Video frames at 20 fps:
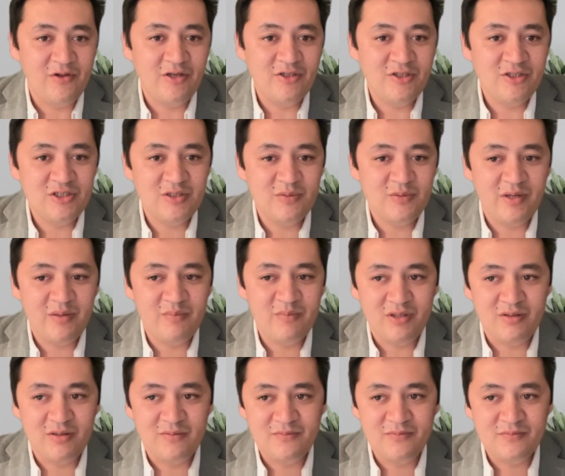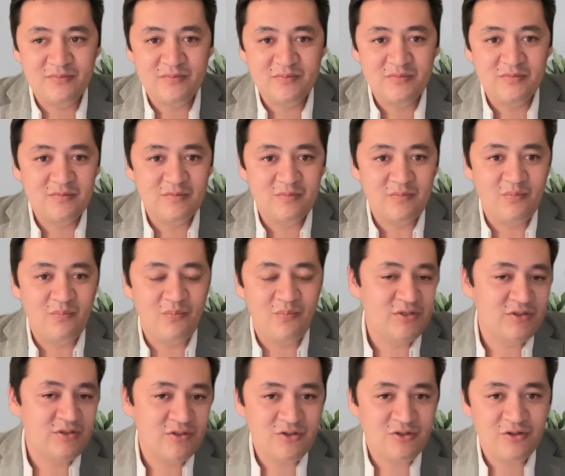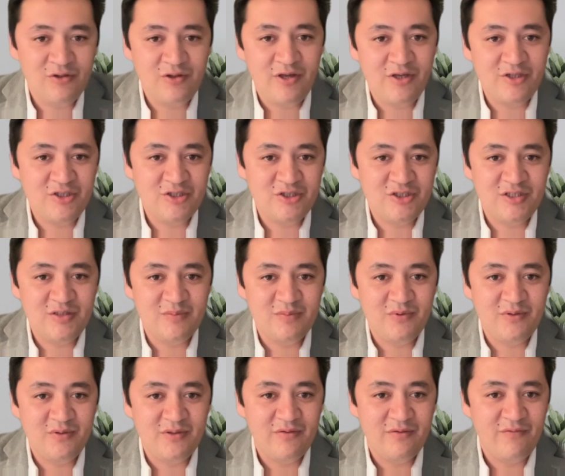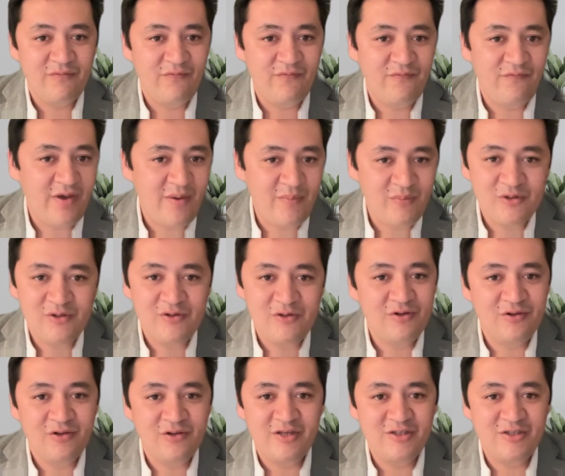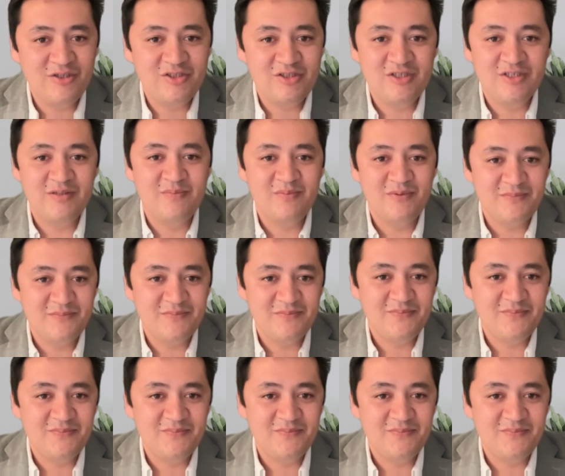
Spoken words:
relationship, I mean business relationship, family relationship.